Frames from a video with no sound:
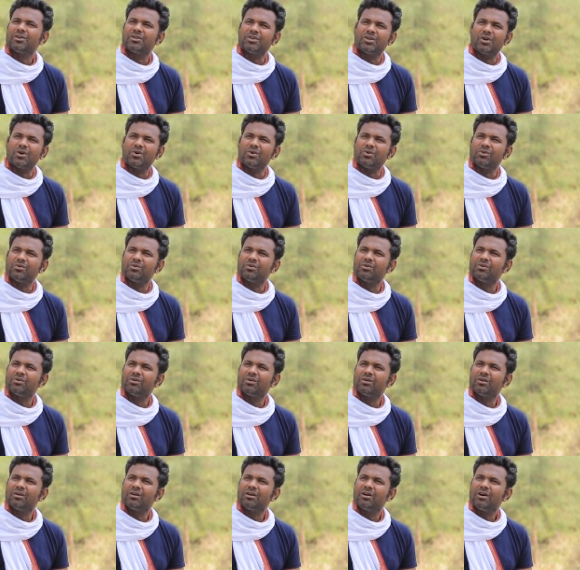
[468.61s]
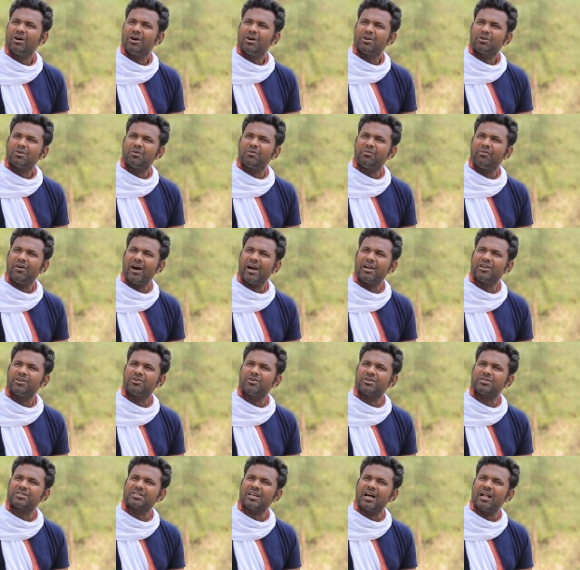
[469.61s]
you to find
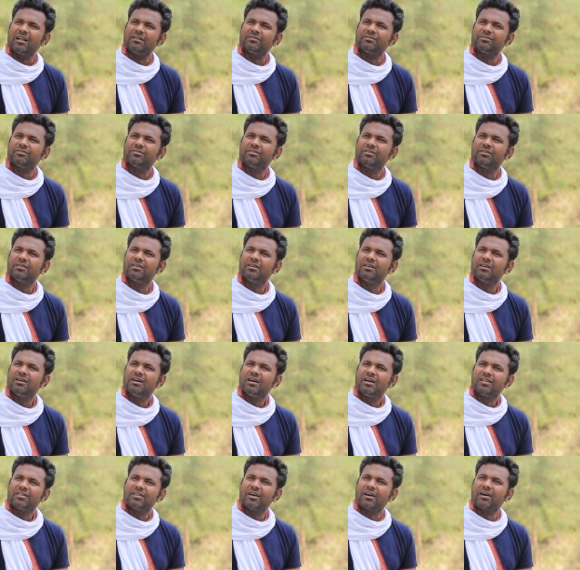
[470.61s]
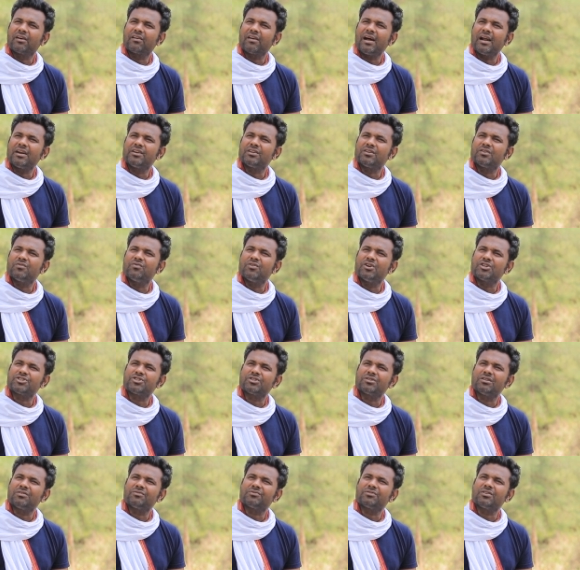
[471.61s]
yourself the grander
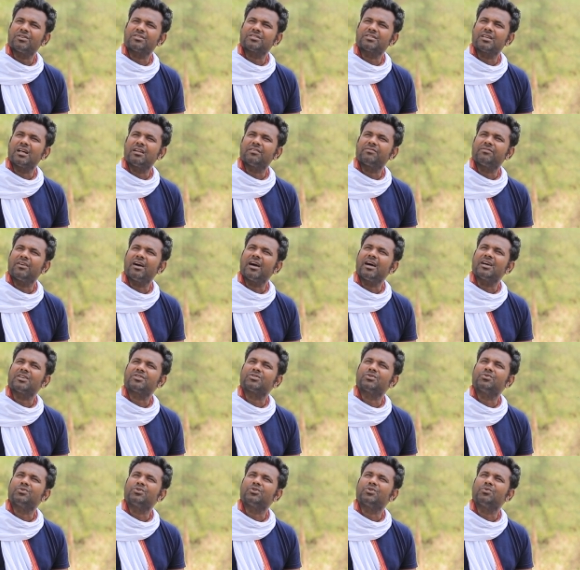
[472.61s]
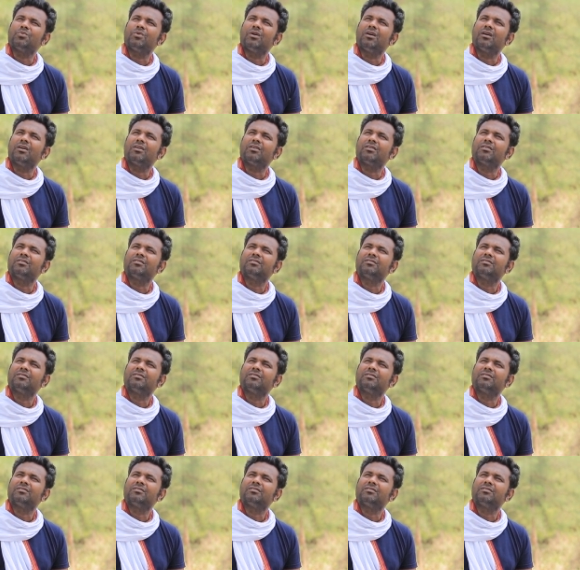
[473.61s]
version of yourself as who you are